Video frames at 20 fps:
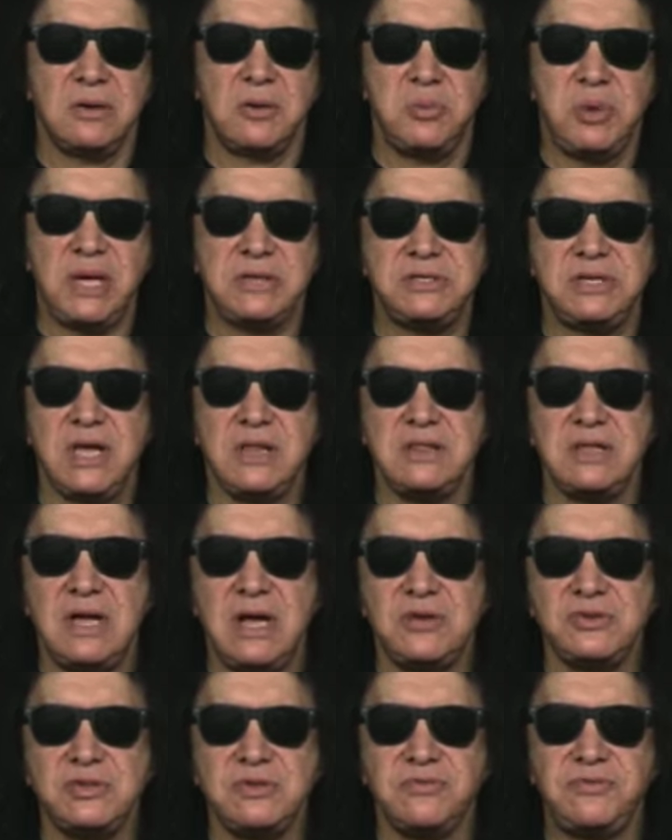about
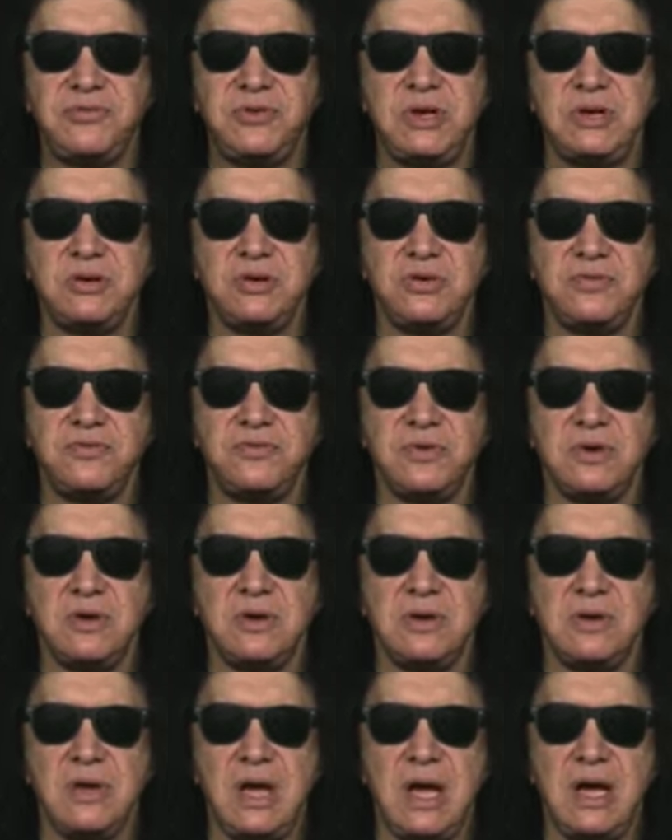10,000 feet of uh,